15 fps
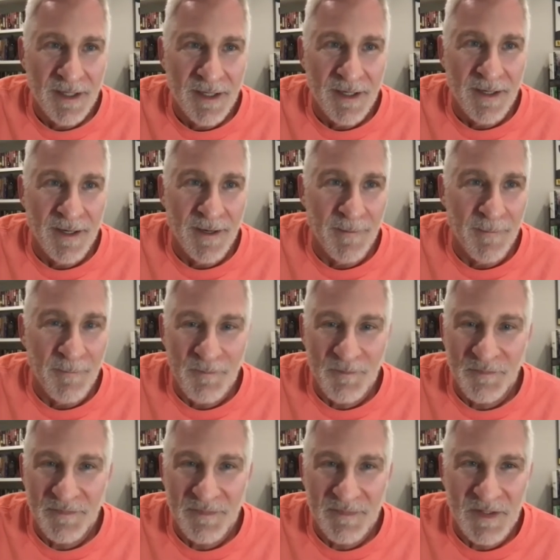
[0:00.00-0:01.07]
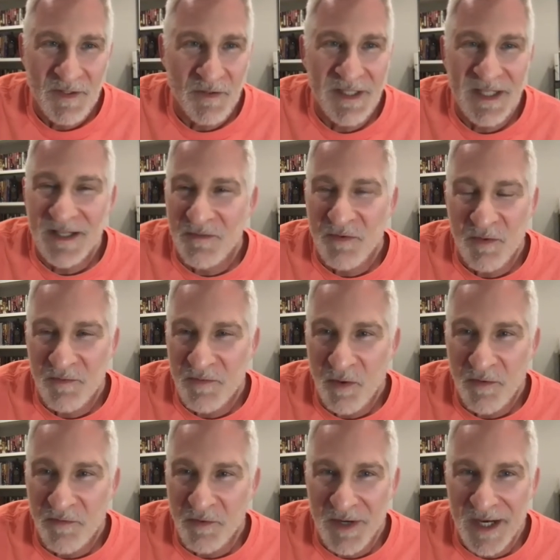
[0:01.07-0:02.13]
um, so, yeah, a whole, whole
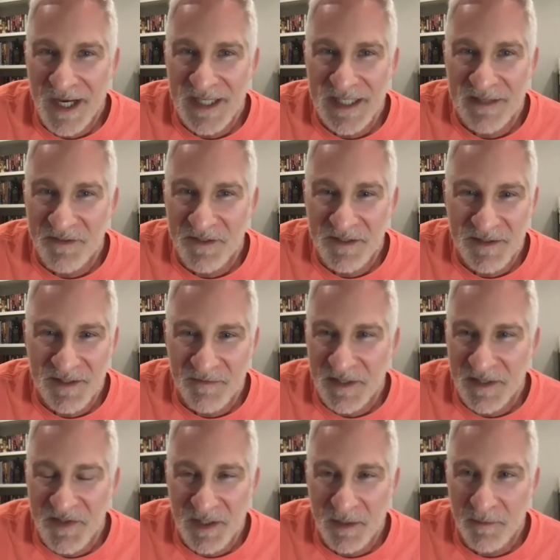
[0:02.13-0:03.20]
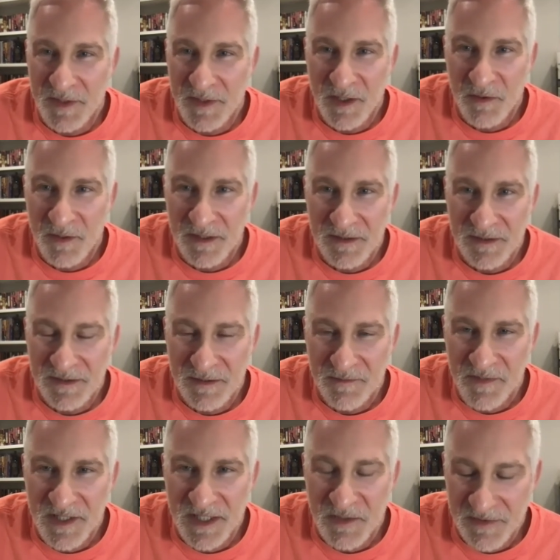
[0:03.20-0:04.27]
variety of we have some, you know, some
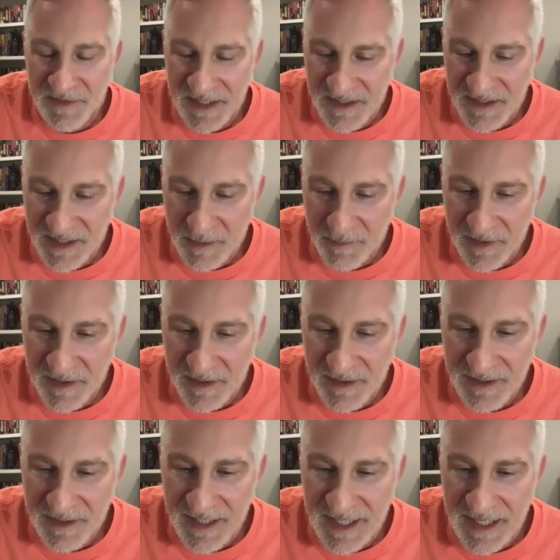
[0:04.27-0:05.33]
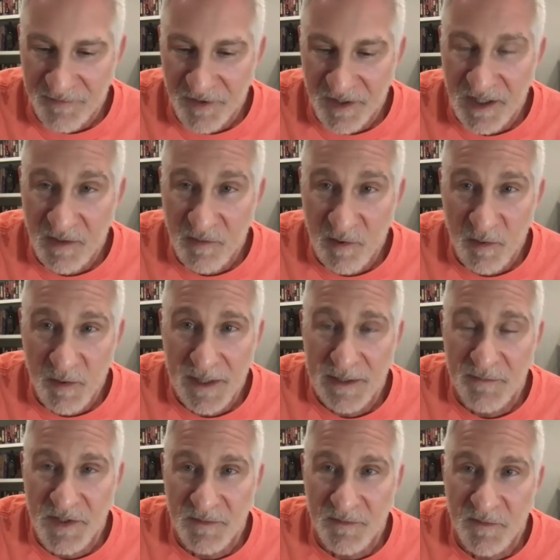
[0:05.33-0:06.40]
things we've got set up in in Africa. We're working
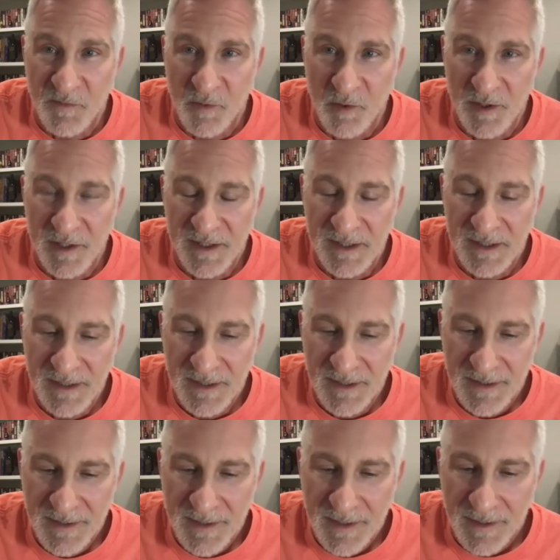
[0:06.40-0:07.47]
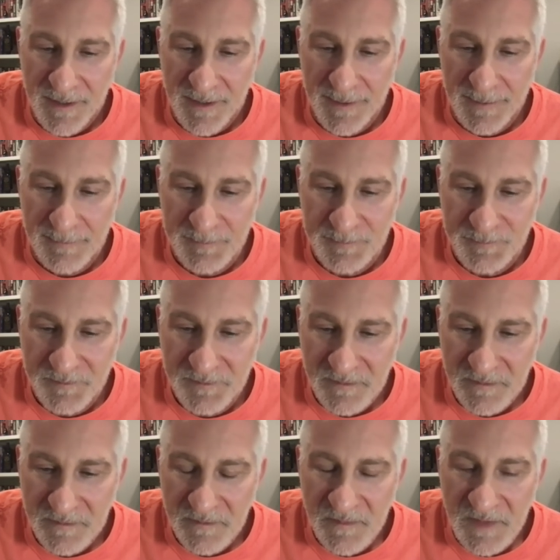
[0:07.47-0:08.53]
with some foreign um,
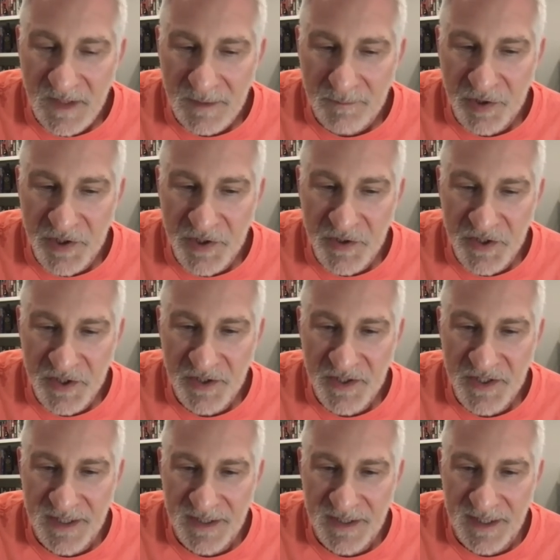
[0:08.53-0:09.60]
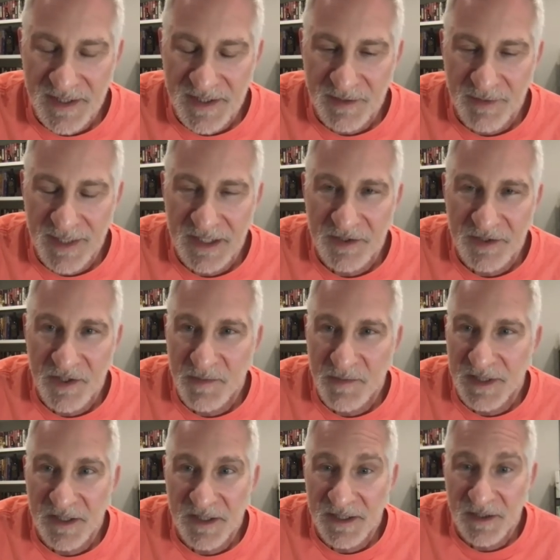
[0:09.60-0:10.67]
producers and, and directors
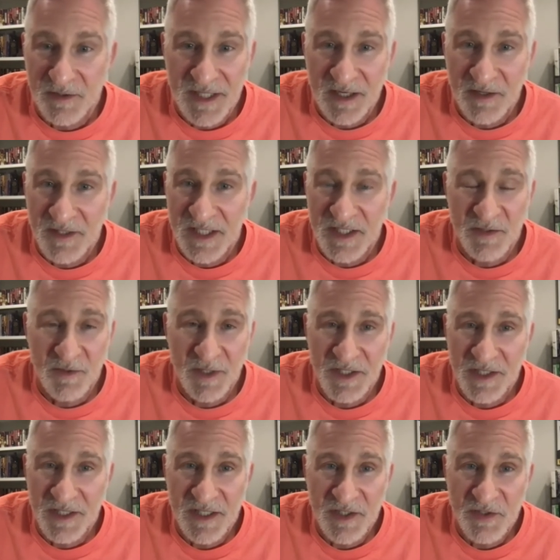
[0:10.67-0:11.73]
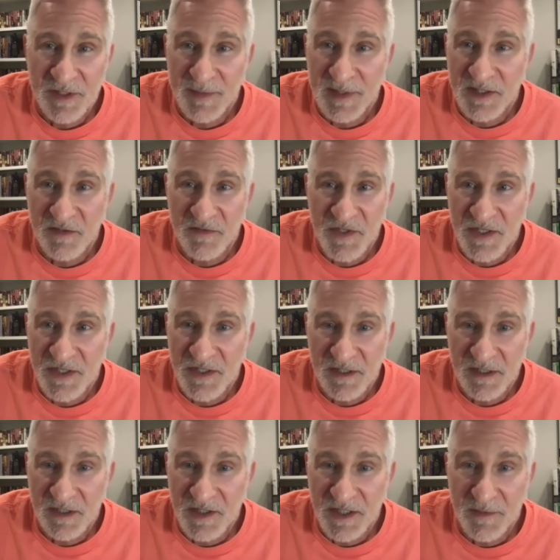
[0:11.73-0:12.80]
because you know nowadays you watch on these streaming services, you
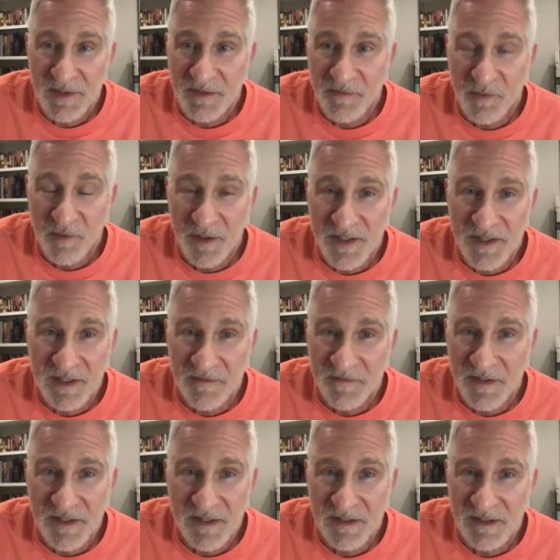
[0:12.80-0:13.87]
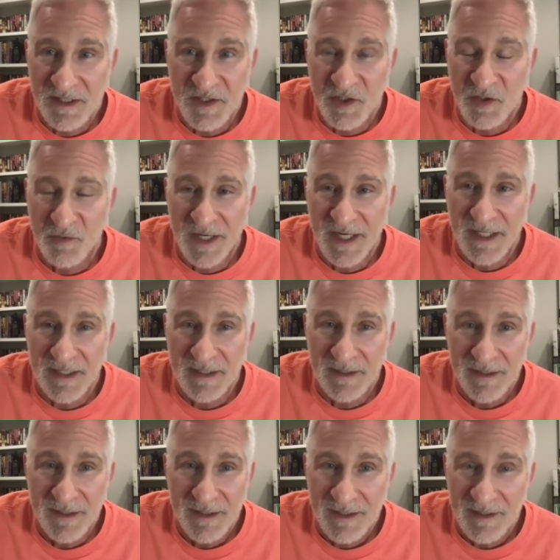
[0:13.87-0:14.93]
know, some of the foreign stuff is is great.
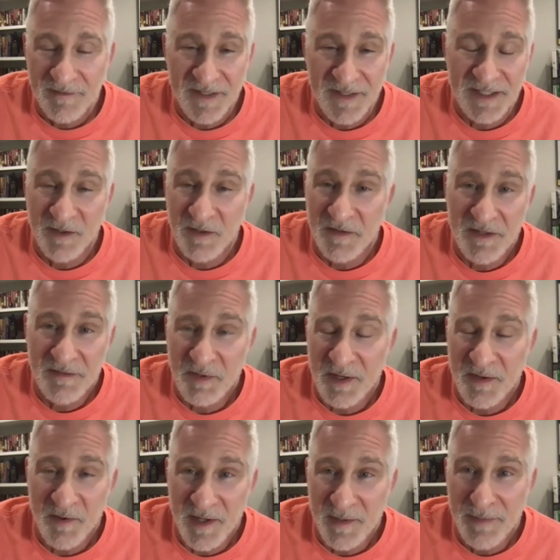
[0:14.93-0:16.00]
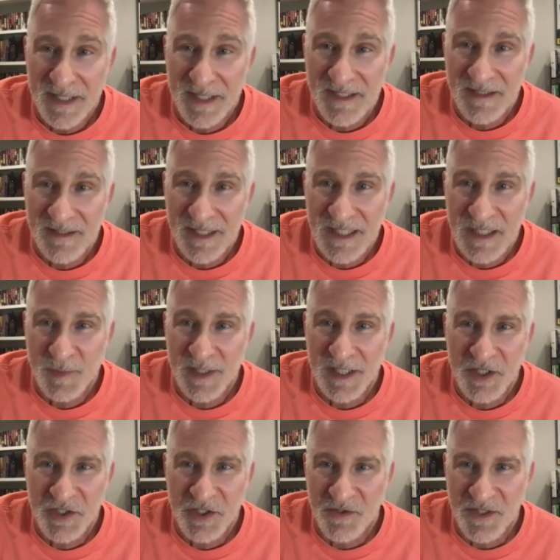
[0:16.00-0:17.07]
In fact, you know, probably one of the best espionage
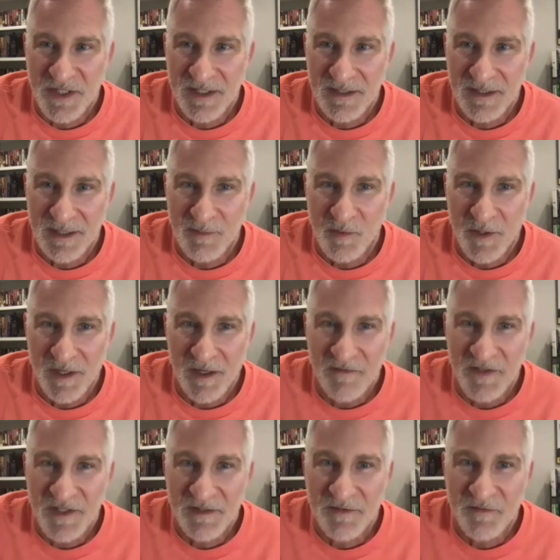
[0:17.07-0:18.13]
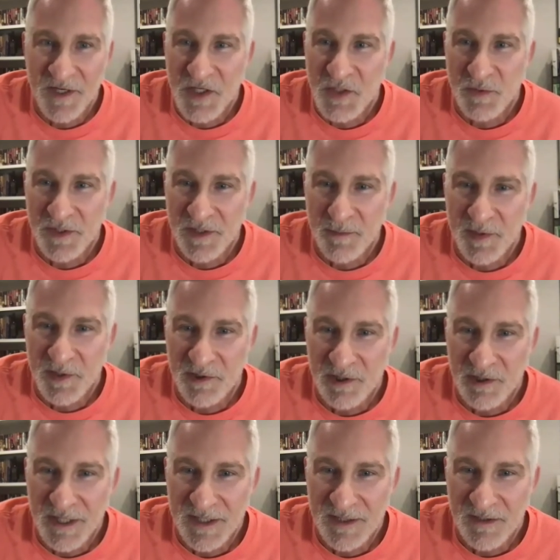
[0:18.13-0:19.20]
shows that I'm aware of is the French one, The
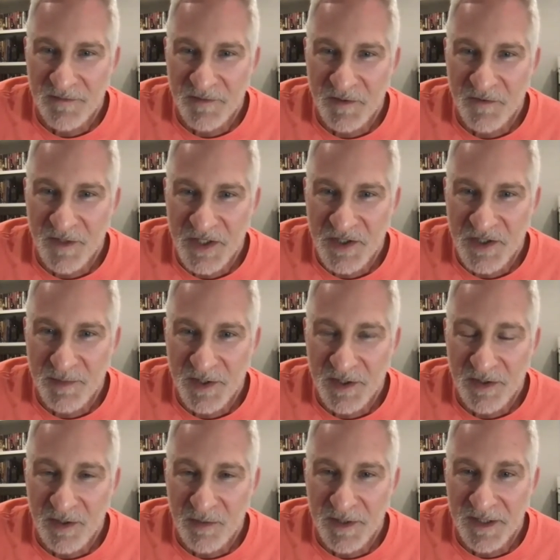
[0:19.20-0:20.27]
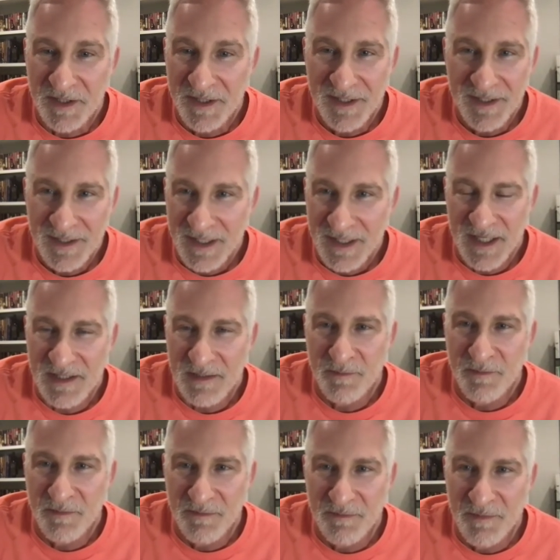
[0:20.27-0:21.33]
Bureau. I don't know if you've watched The Bureau, but it has a
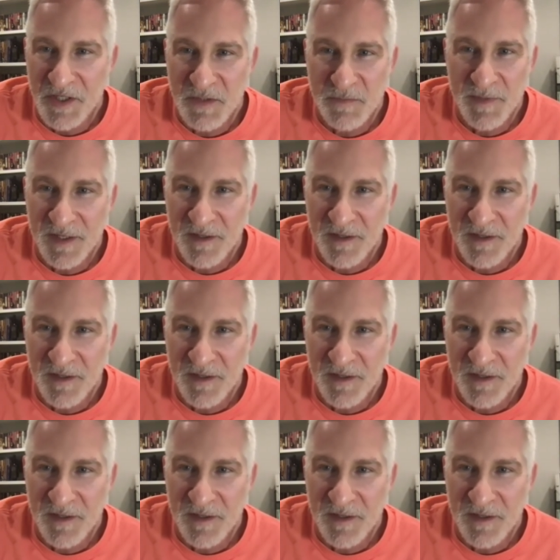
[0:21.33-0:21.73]
much better